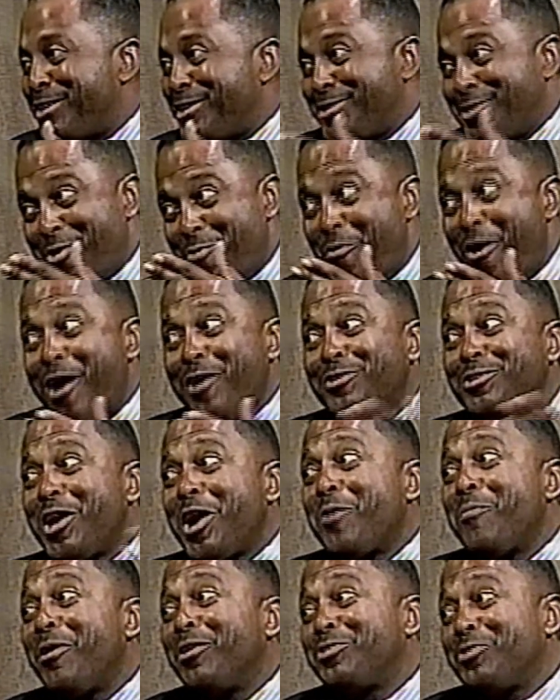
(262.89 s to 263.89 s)
I said, wow, you
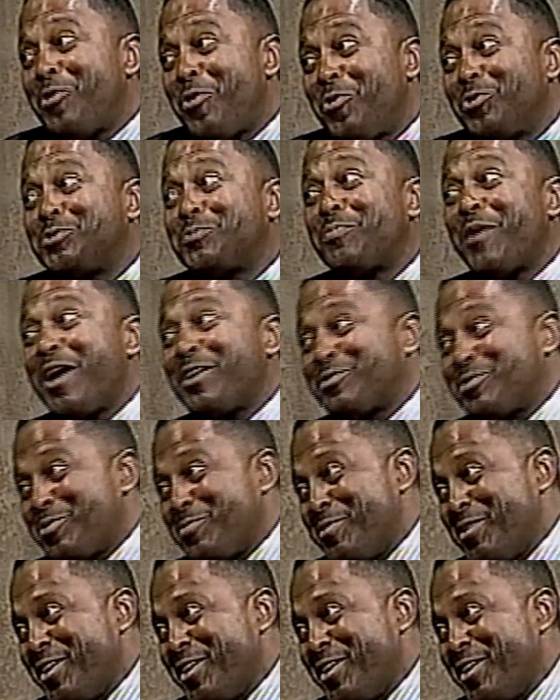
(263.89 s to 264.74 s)
talk about the whole spectrum